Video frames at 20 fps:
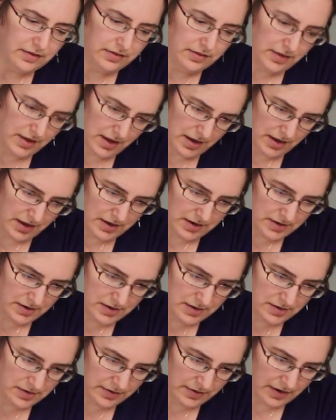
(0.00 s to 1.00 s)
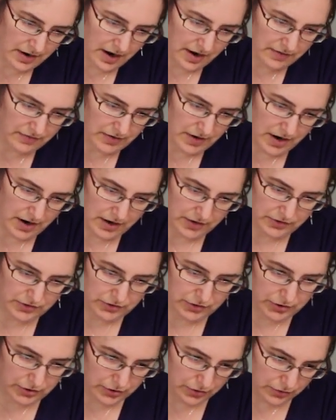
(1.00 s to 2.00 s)
Then I've got
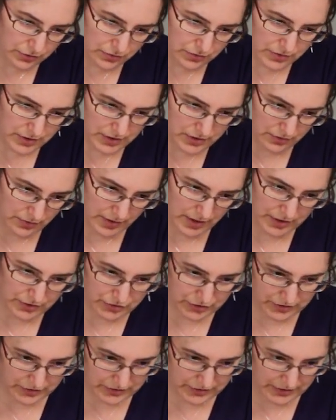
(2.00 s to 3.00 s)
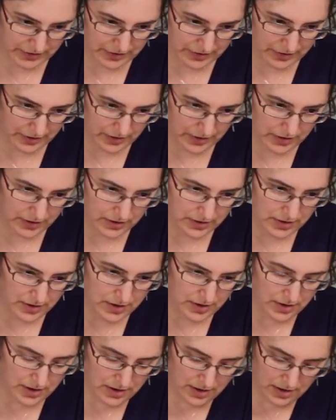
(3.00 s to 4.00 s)
two equations here.
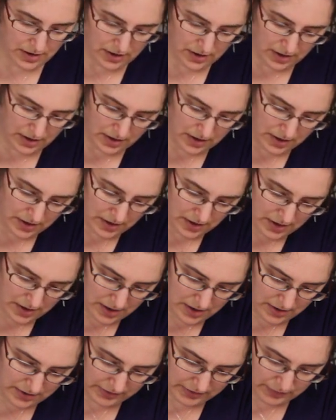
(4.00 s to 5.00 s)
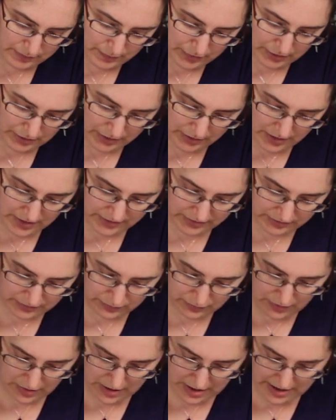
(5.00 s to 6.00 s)
X plus
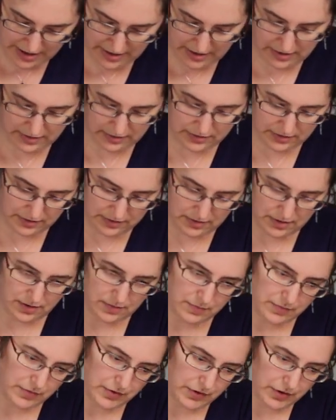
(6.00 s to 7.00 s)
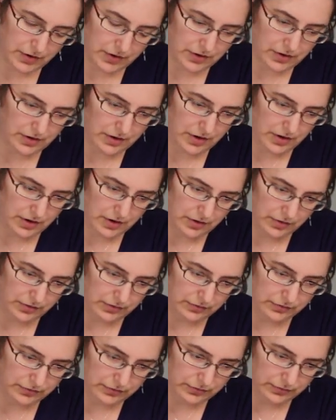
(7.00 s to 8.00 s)
Y, the number
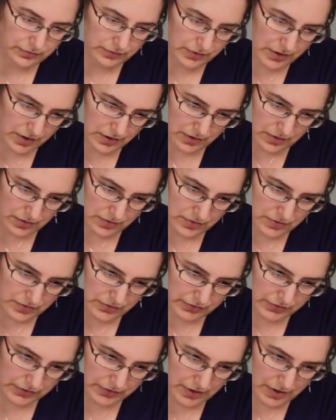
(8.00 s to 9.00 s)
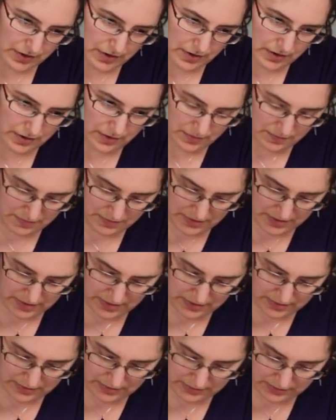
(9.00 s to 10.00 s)
of rows, um,
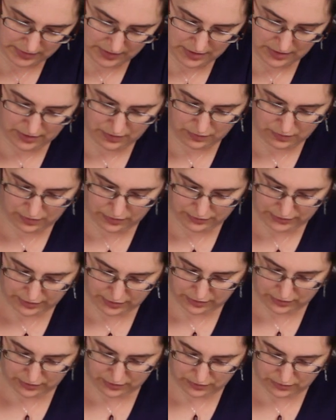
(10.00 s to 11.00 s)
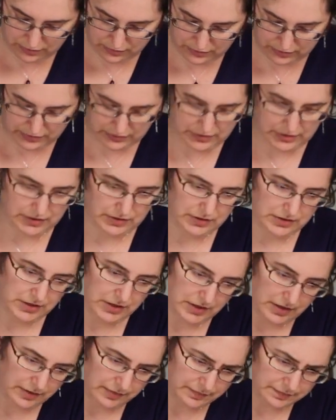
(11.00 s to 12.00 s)
is equal to
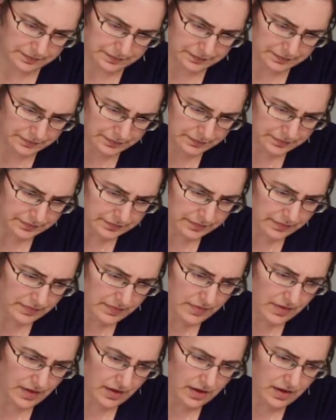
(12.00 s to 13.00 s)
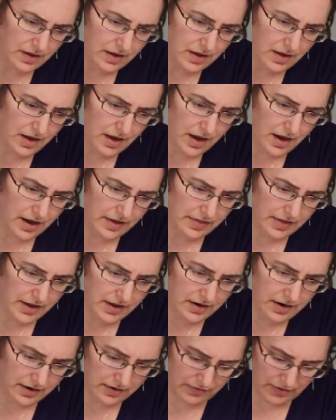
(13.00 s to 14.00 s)
16. And
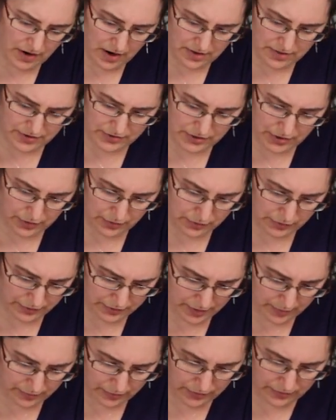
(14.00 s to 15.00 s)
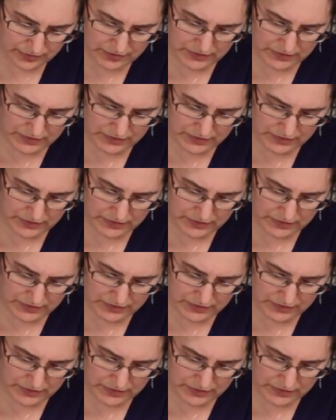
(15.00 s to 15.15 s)
then I've got the total number of